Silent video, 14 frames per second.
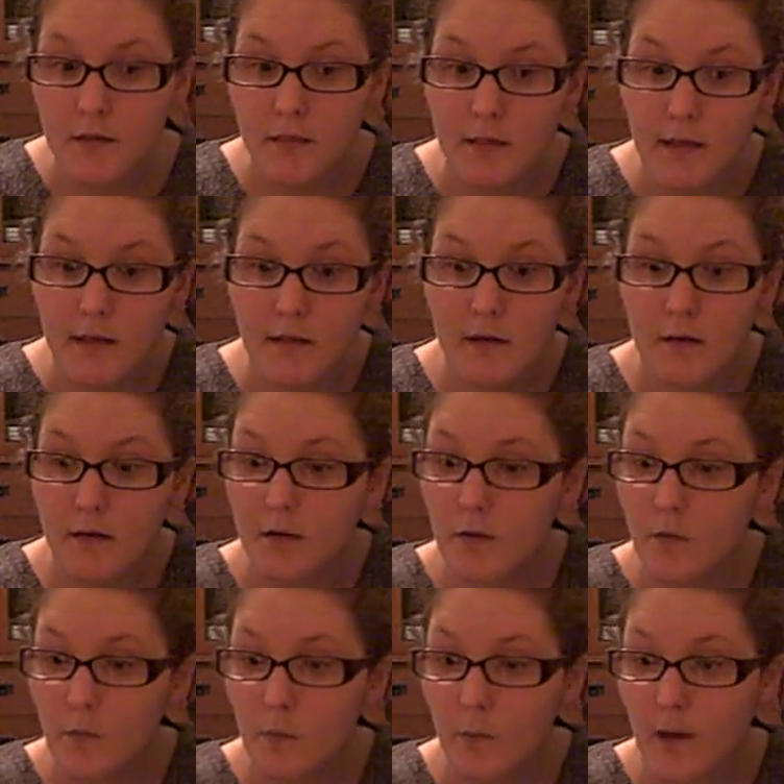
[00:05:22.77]
then
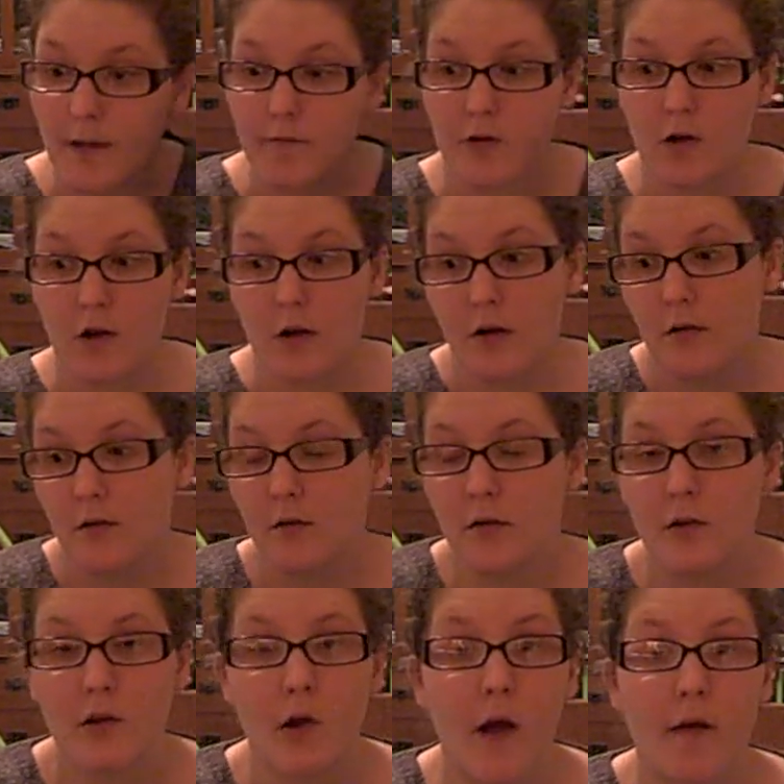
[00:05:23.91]
whenever
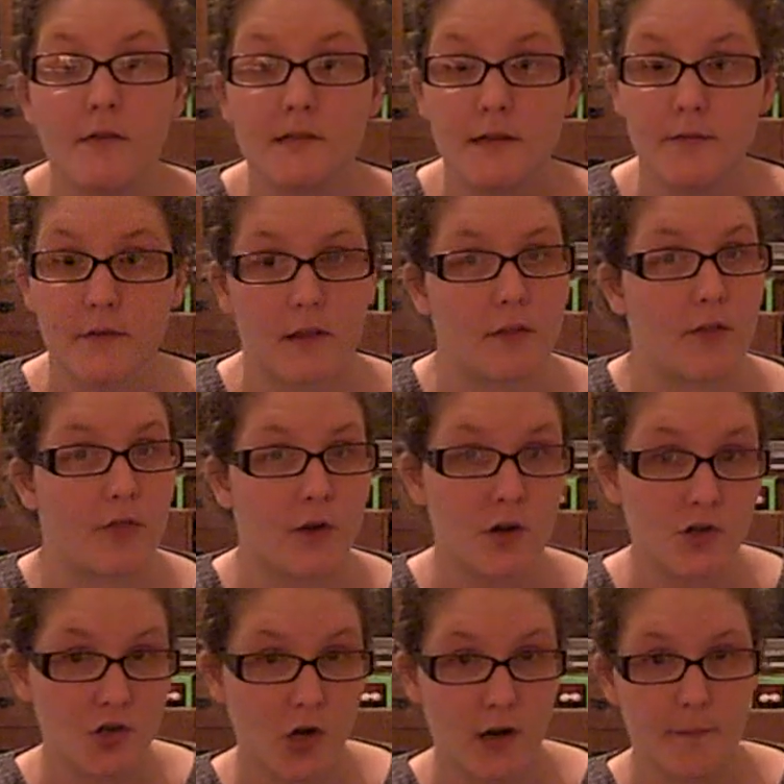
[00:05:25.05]
you know I was even in the
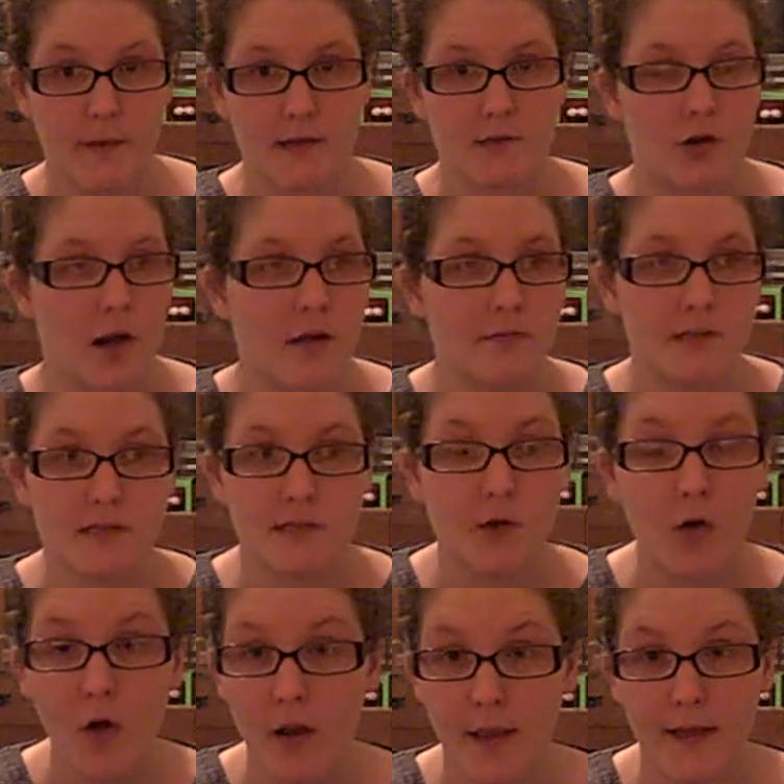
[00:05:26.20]
third trimester, I was
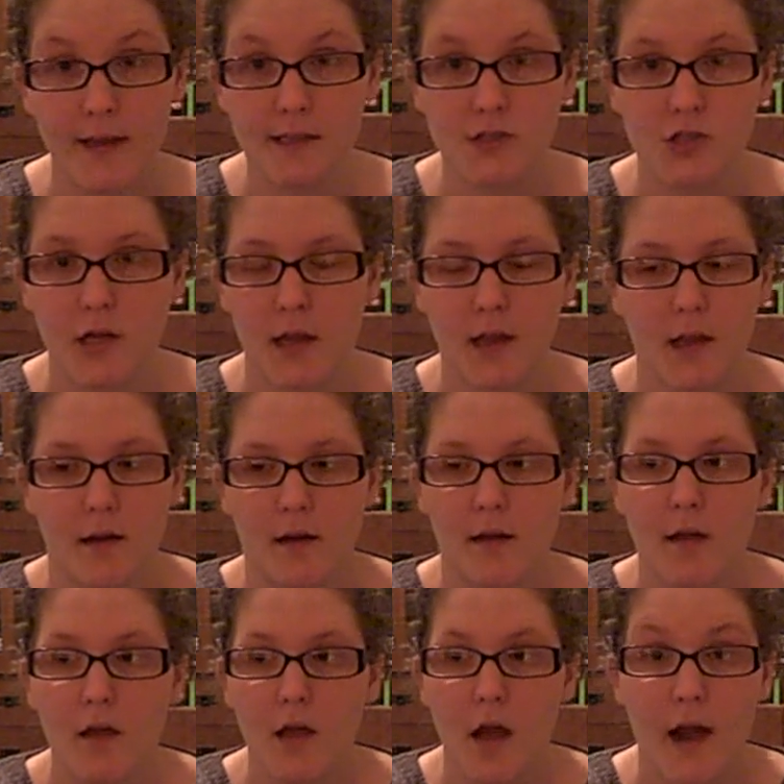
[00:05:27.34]
still on edge, and
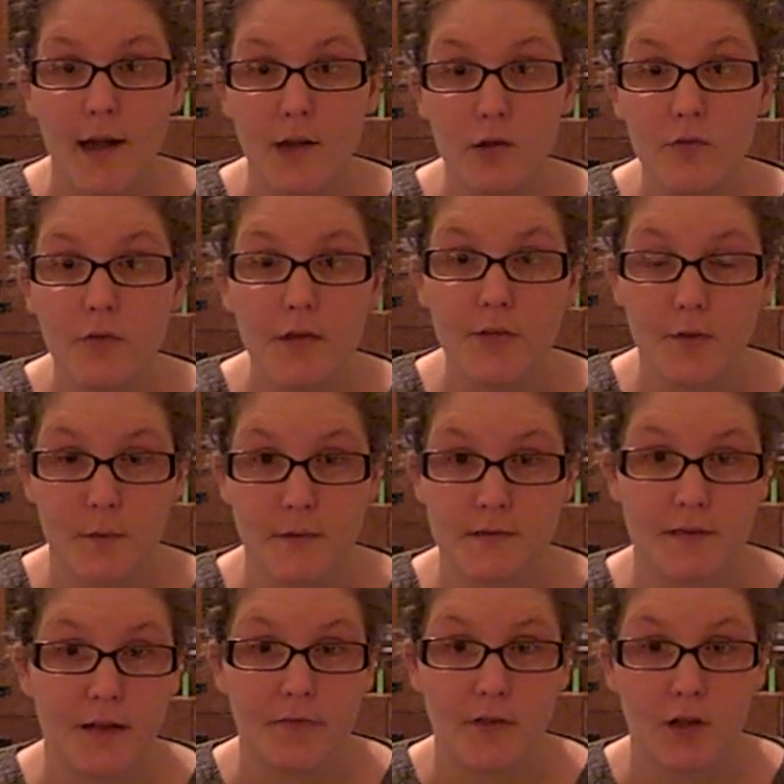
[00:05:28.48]
I knew that there was
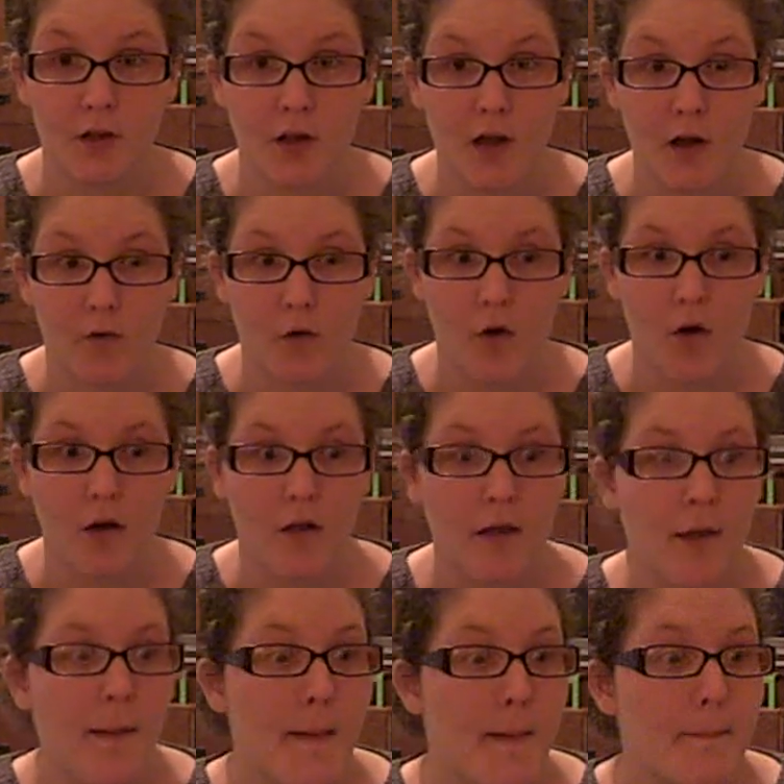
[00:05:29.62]
stuff that could go wrong,
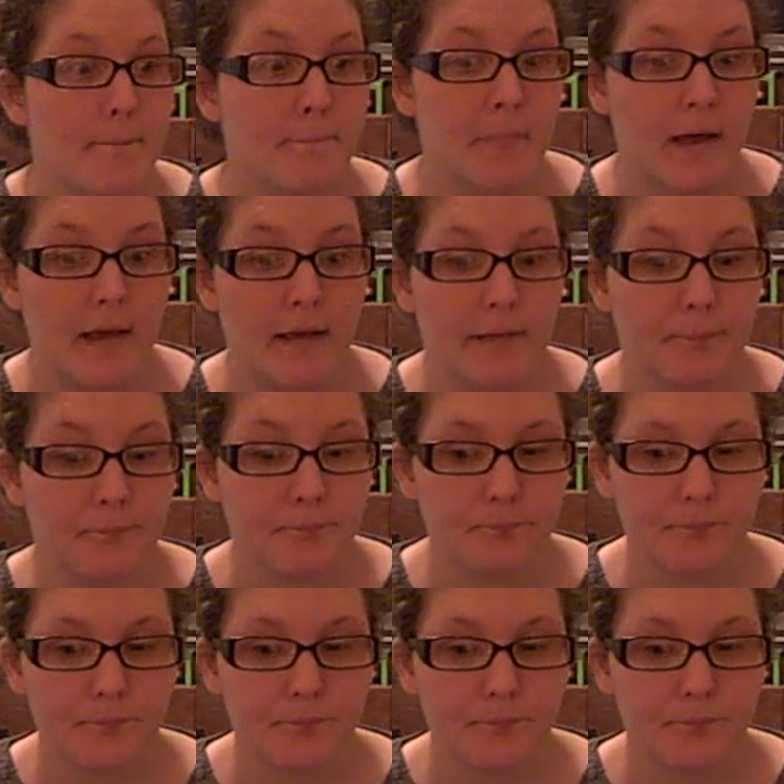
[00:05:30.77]
but